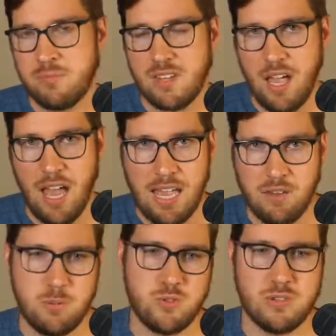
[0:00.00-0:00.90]
I have
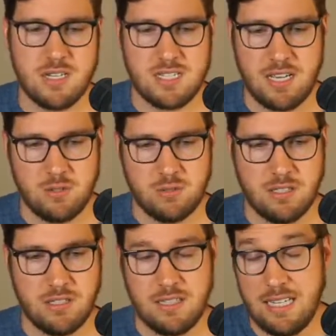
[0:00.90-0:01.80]
been trying to schedule
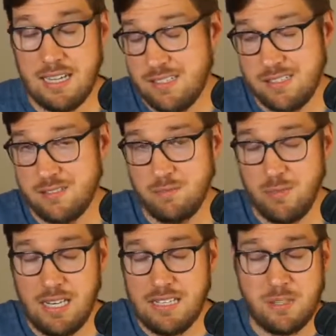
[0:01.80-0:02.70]
in, I guess,
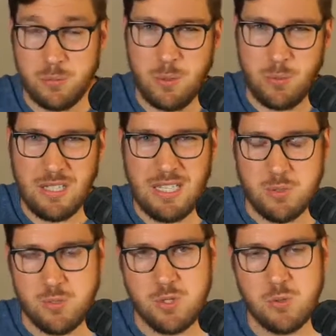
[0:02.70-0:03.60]
and I didn't really realize I
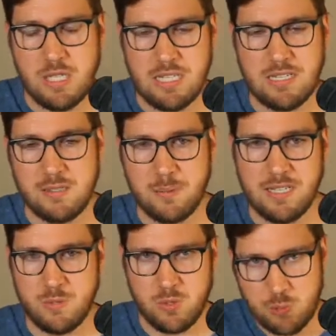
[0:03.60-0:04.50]
was doing this because
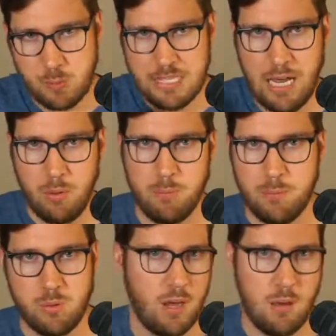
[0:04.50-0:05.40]
it was split out
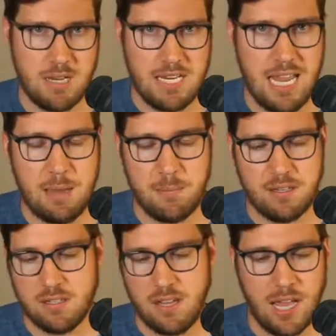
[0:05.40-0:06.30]
throughout my day, but
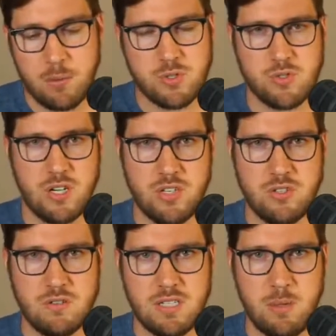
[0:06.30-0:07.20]
I was trying to
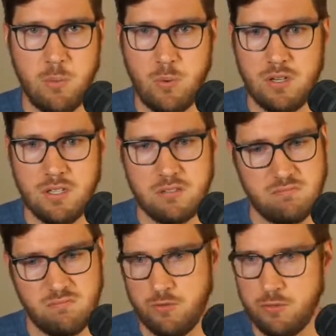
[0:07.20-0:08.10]
do deep work
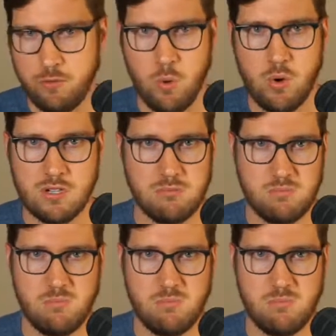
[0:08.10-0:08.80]
4,